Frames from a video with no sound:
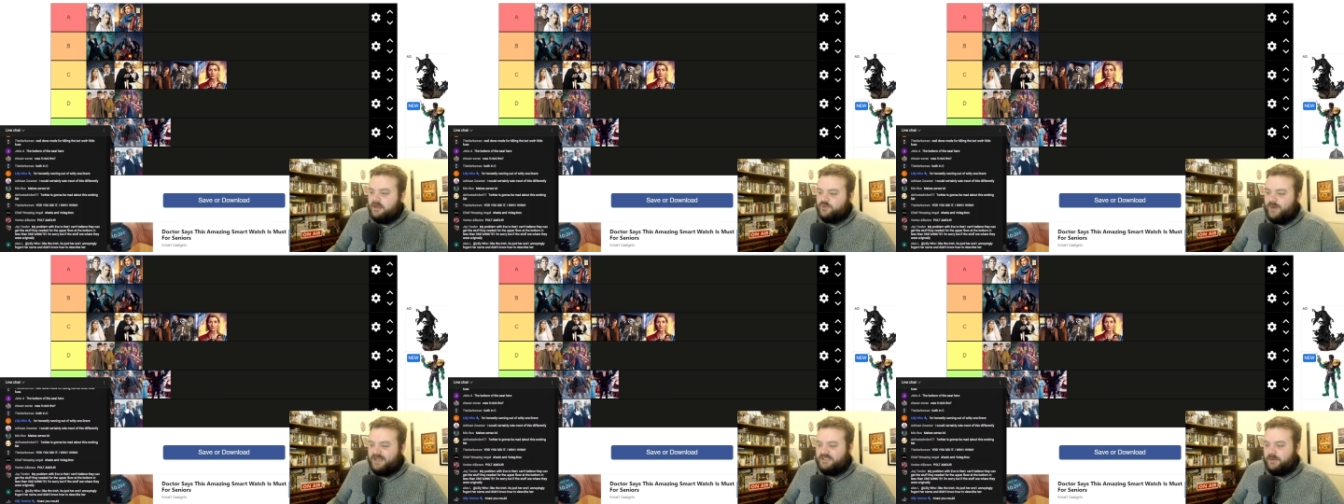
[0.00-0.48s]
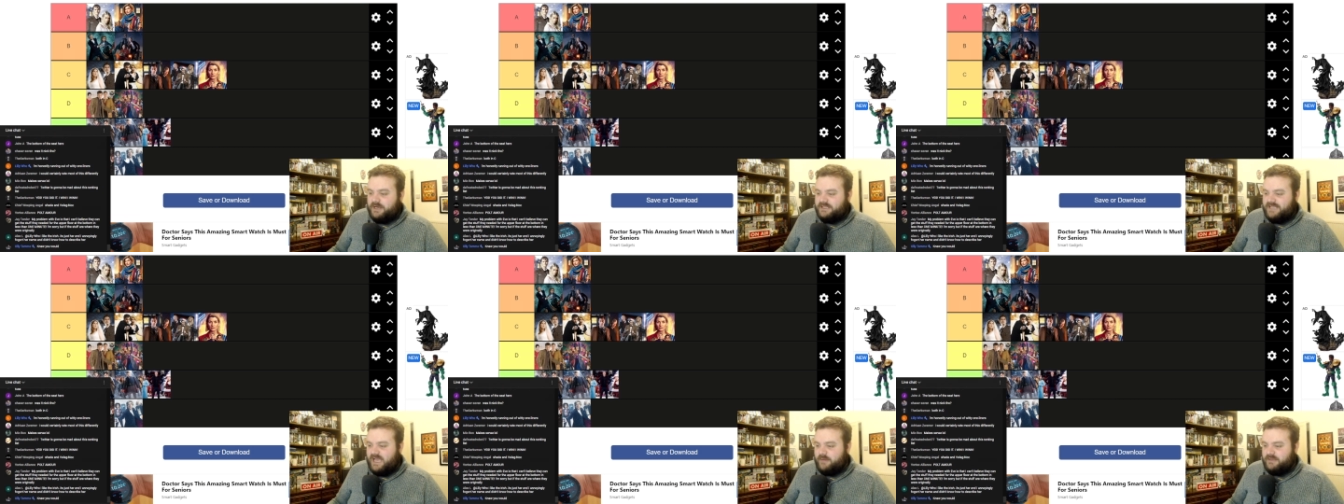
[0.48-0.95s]
Twice Upon
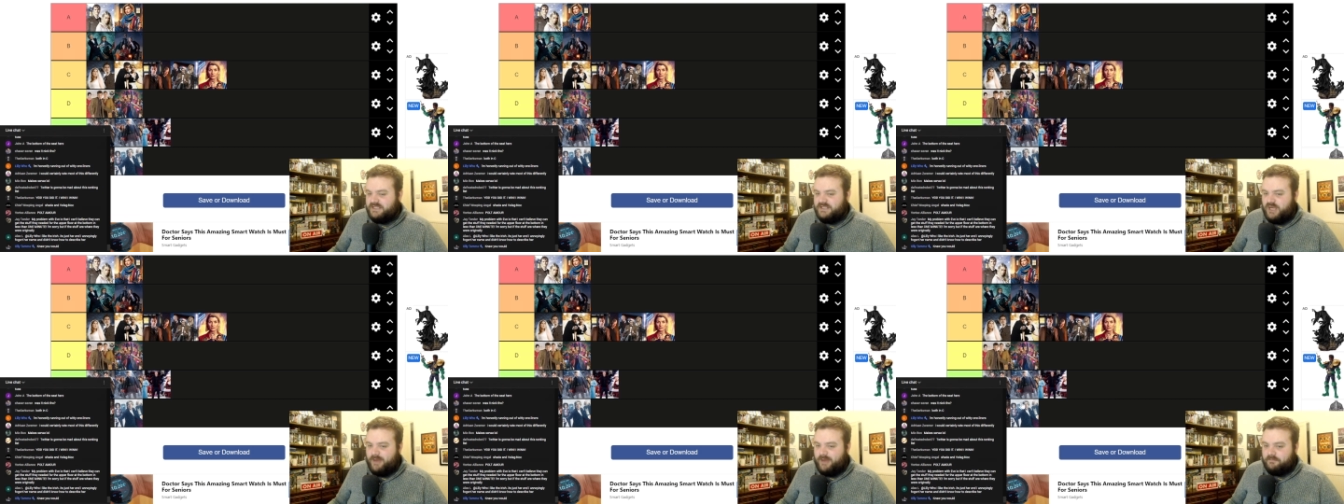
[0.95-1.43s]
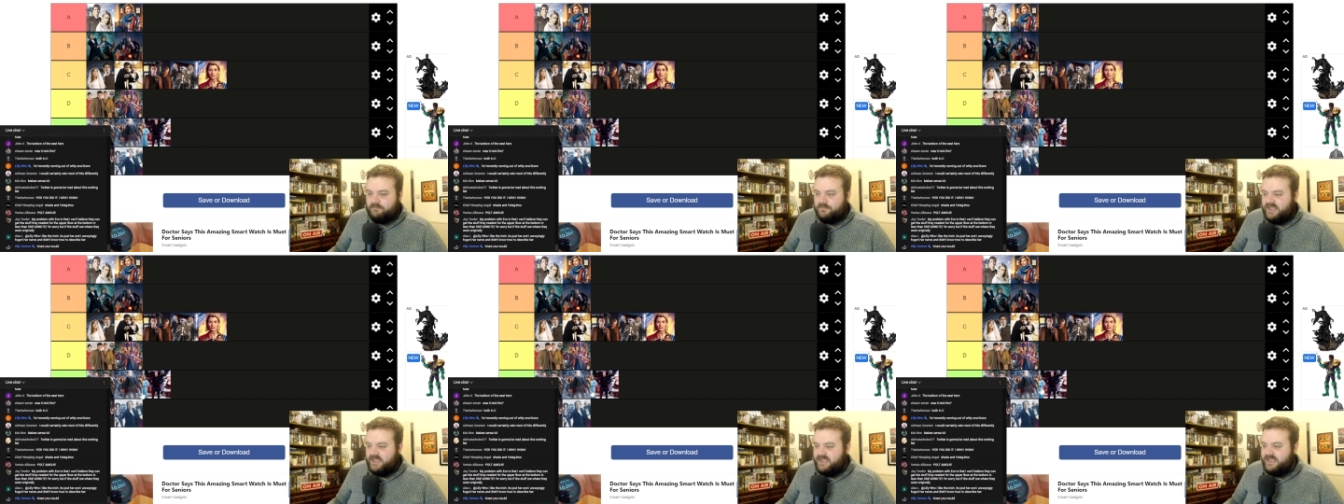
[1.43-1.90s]
a Time in the Snowmen.
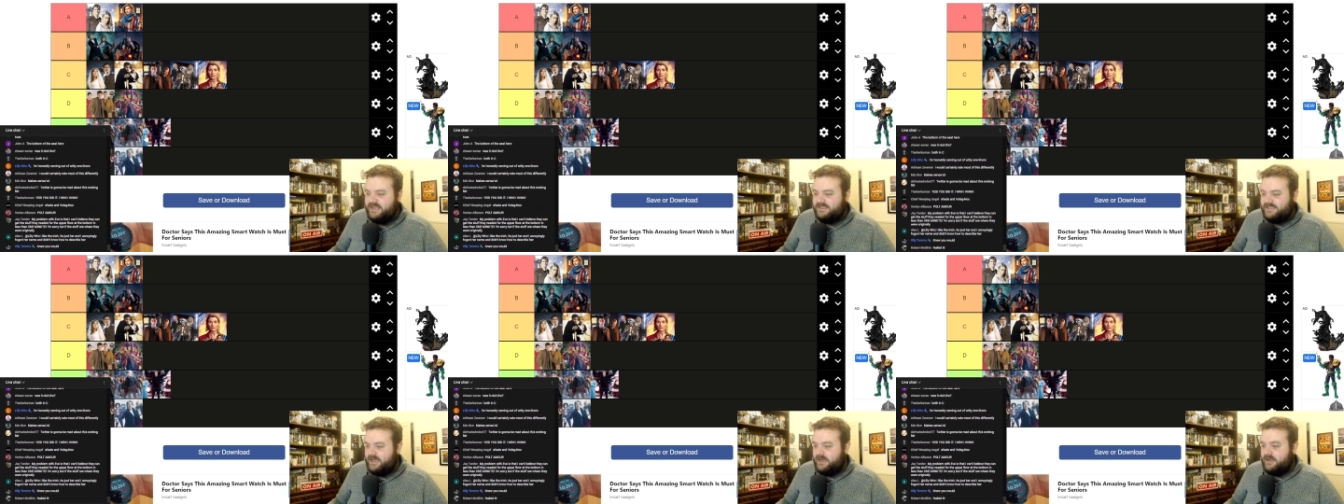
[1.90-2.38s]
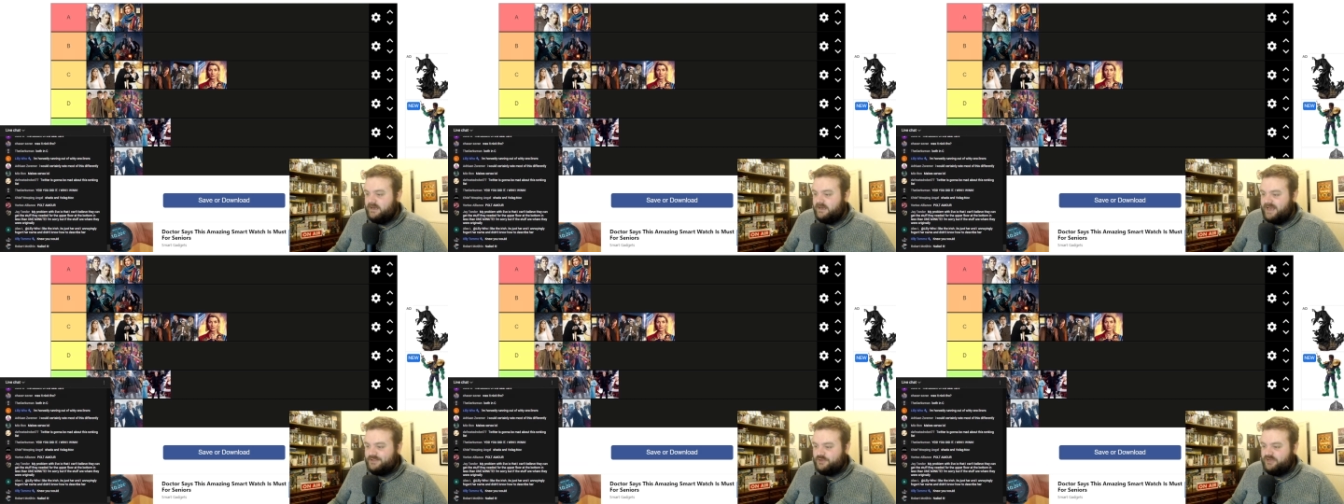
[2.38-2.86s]
E tier.
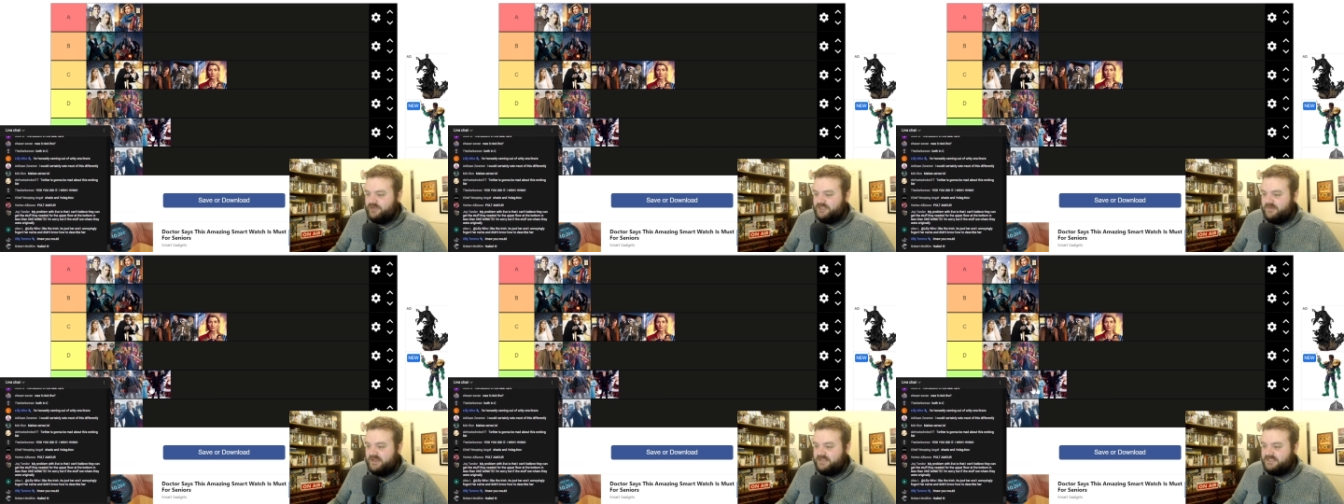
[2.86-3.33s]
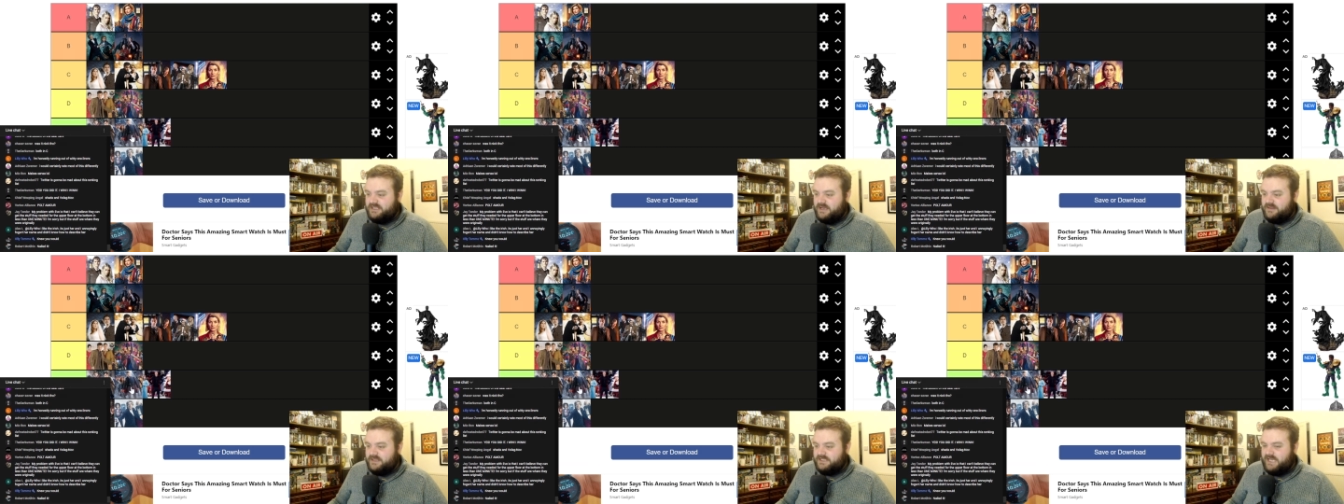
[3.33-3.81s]
Last Christmas.
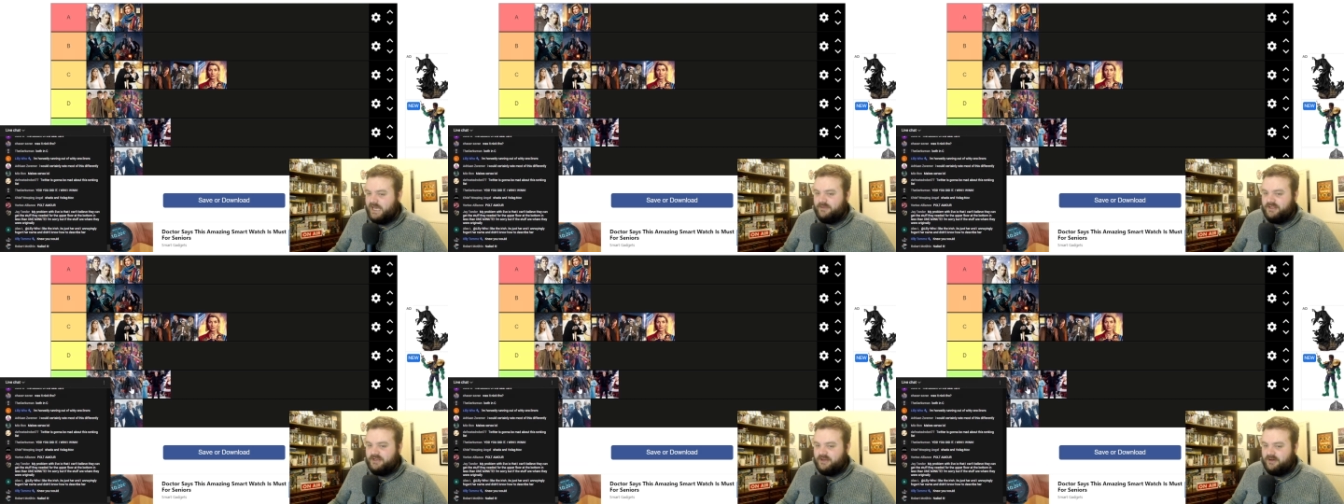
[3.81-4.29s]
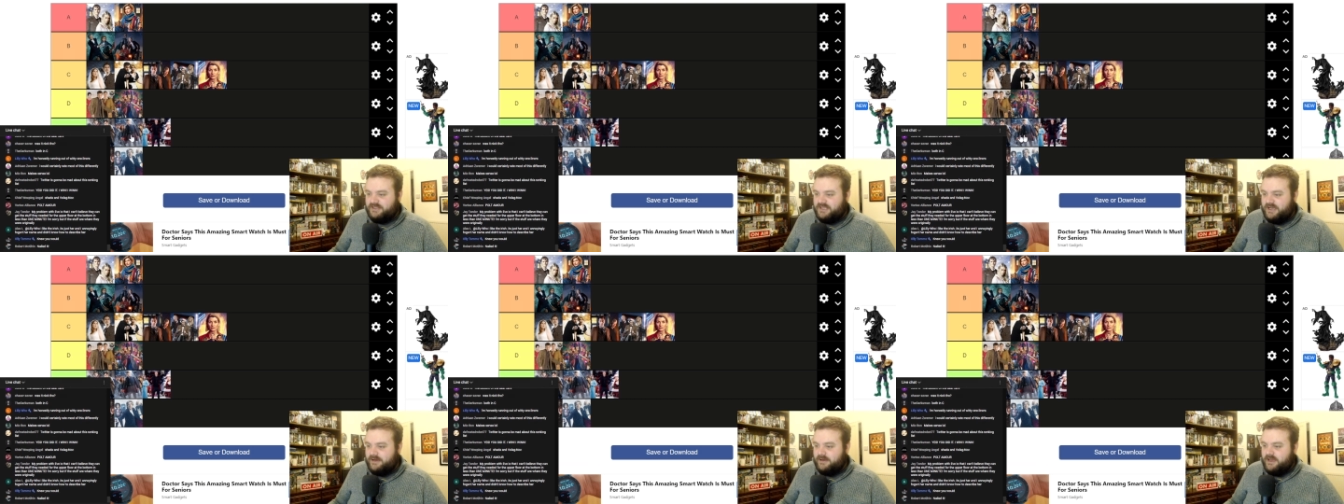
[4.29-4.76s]
The Time with the
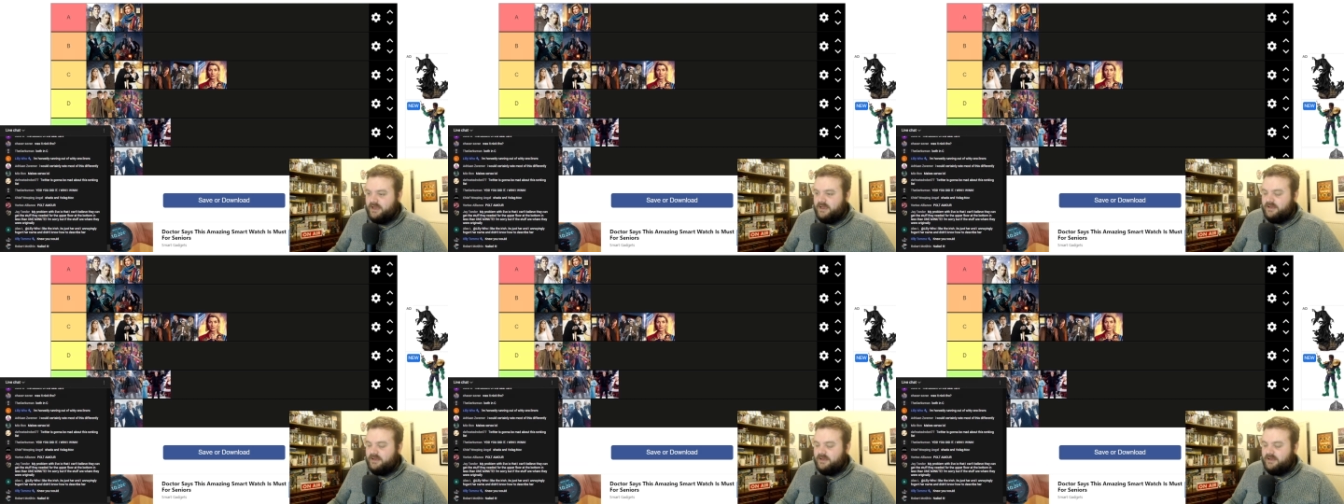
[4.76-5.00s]
Doctor.